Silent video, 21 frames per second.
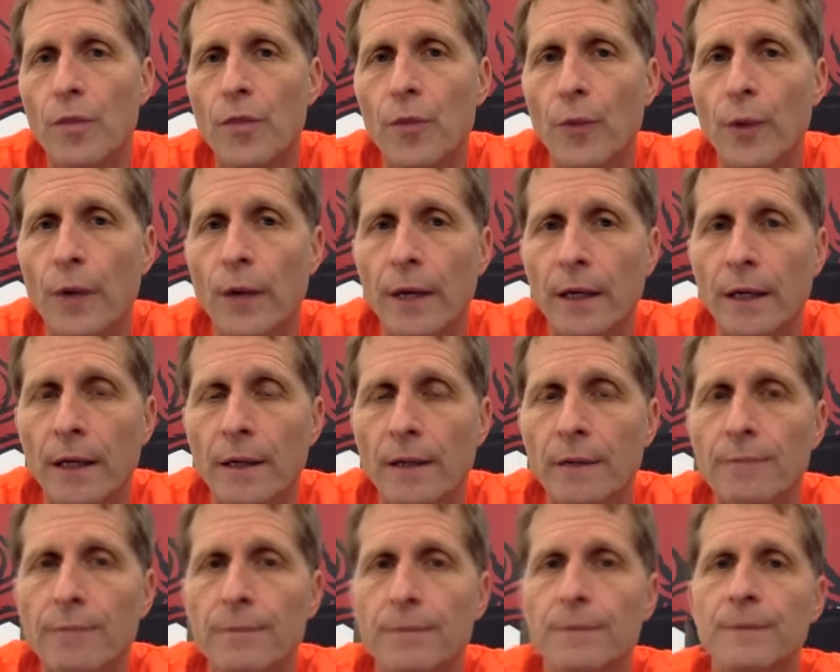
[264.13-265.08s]

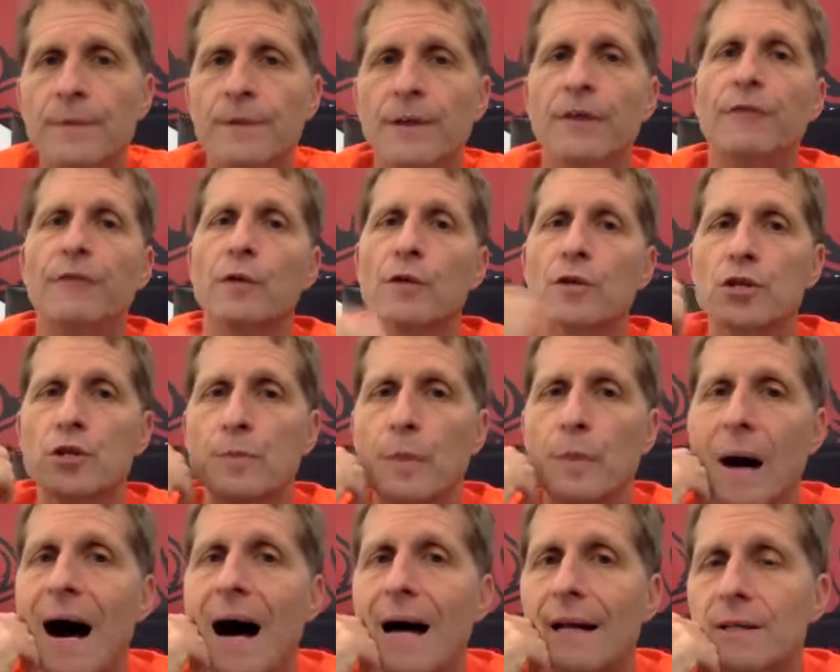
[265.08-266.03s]
three different
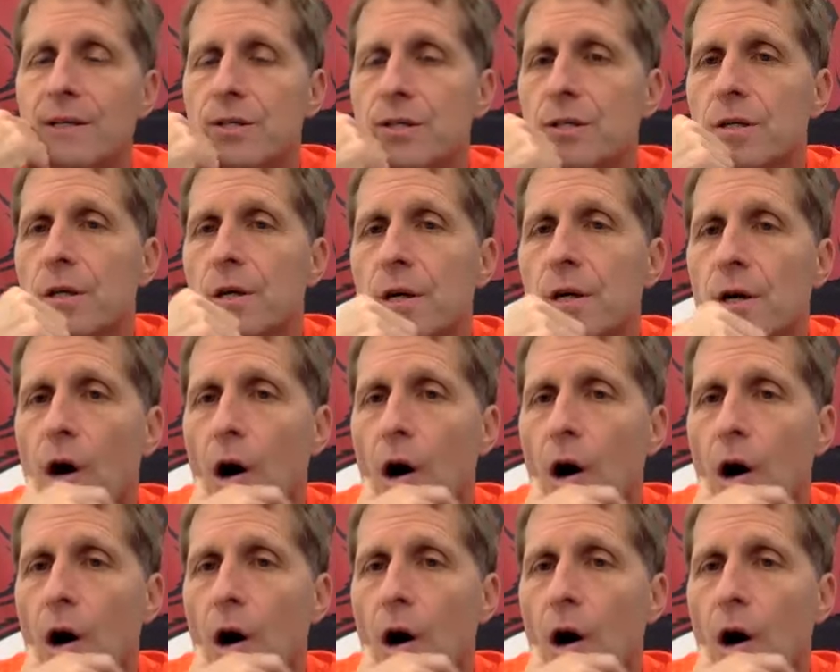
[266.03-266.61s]
spots,